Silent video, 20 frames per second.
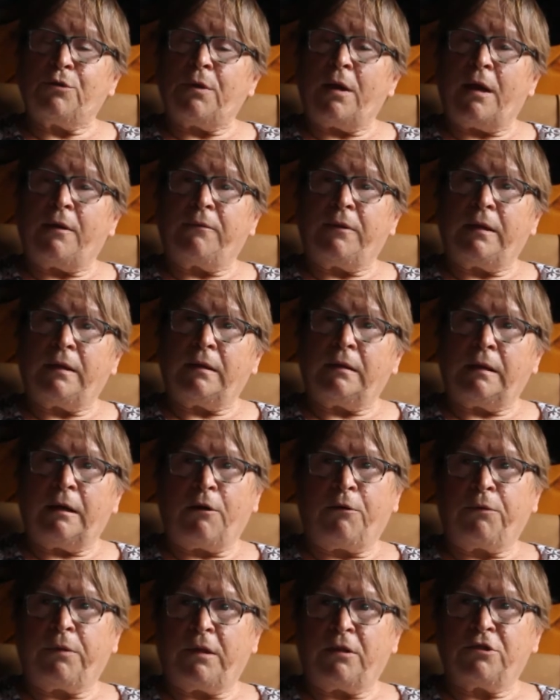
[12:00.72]
who have
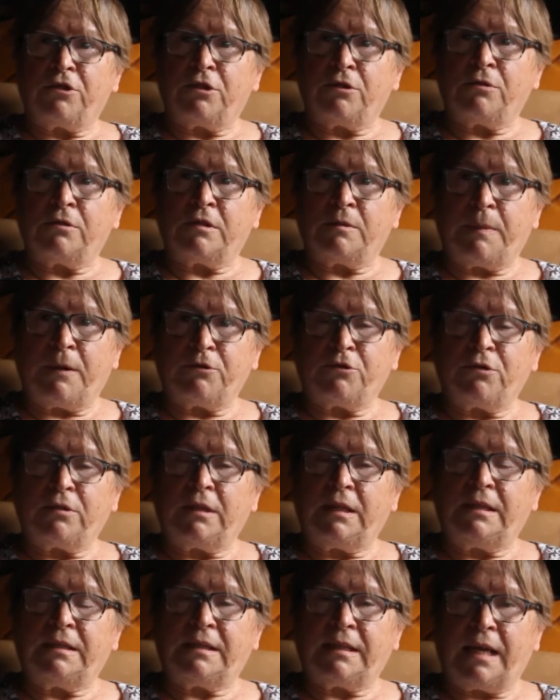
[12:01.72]
health issues, special
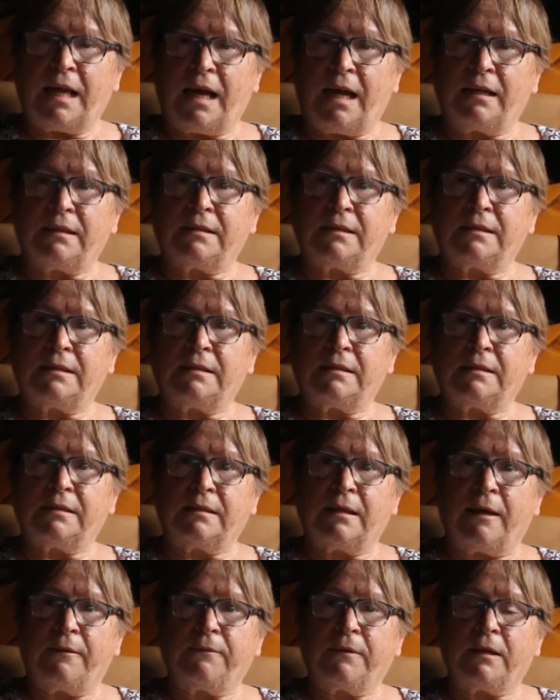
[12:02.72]
needs cats, and
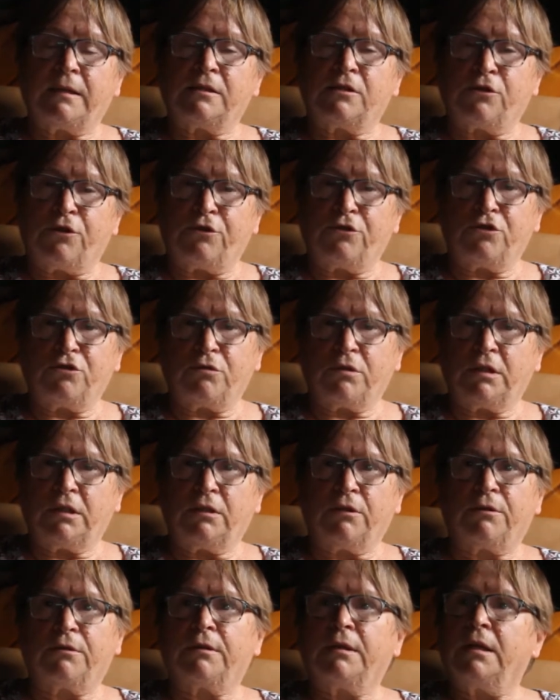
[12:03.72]
stuff like
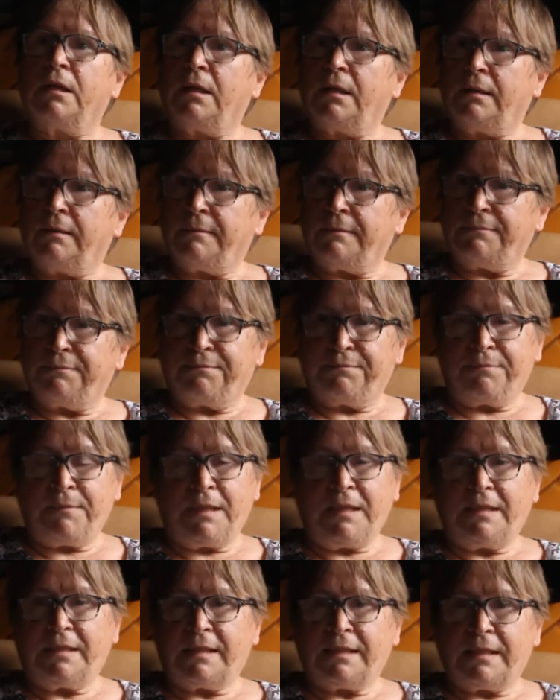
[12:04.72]
surgery or
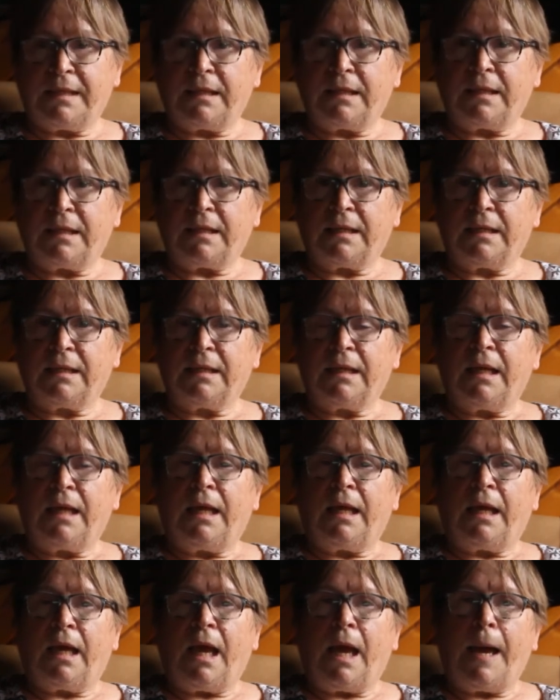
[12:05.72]
being sick,
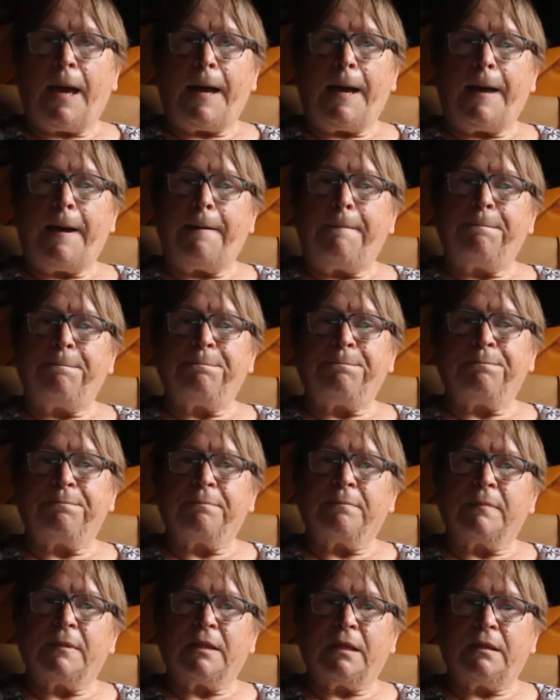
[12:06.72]

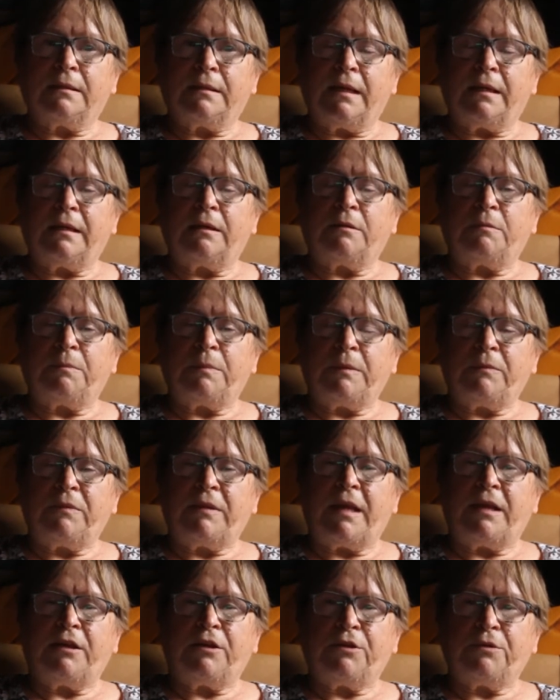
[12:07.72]
that
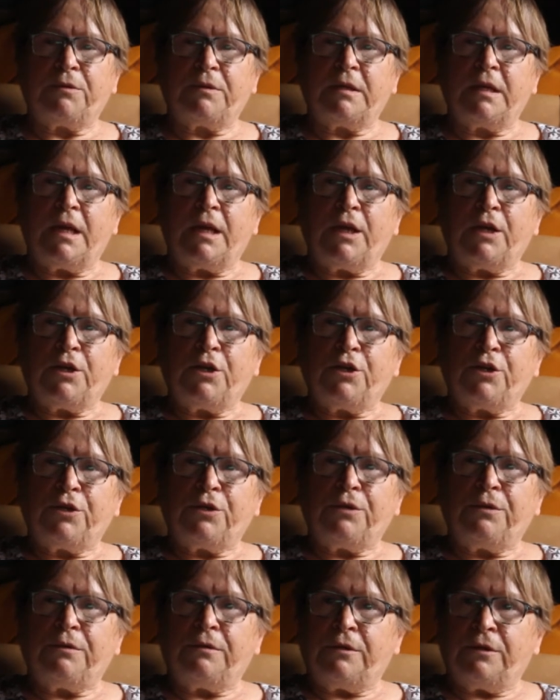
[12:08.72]
they
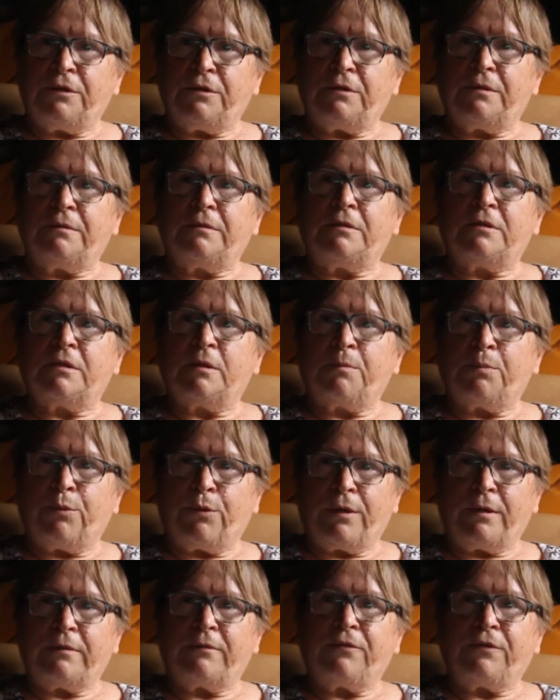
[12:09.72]
could
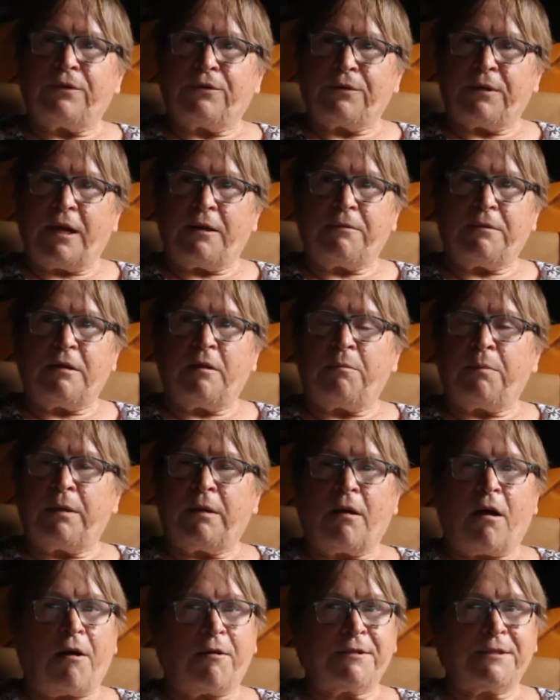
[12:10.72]
support FieldHaven. That'd be
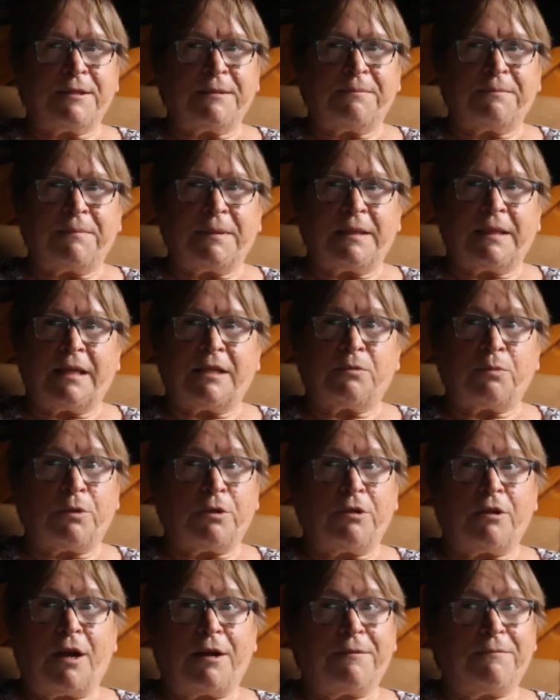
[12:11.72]
awesome. Kemper
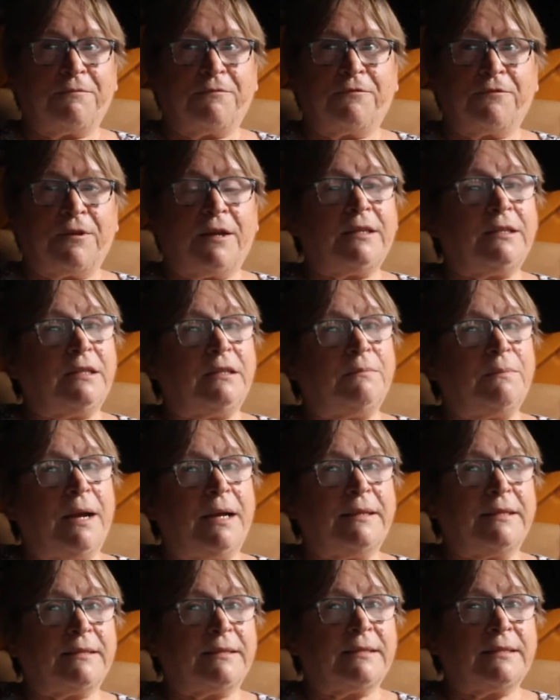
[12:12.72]
are not funded
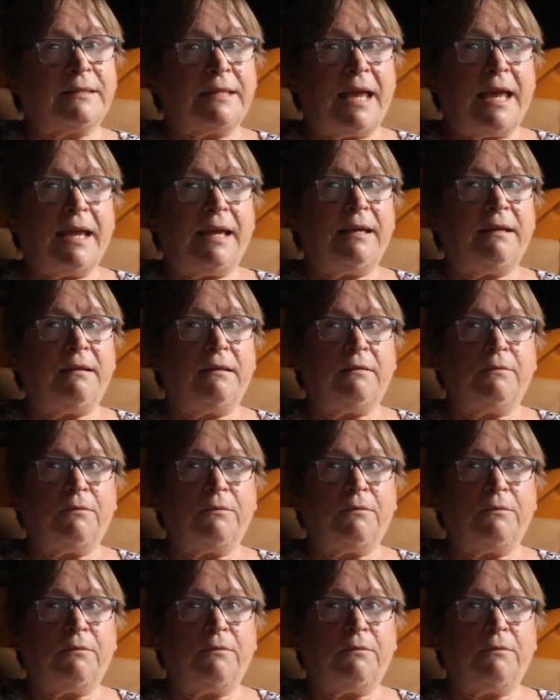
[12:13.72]
by the state,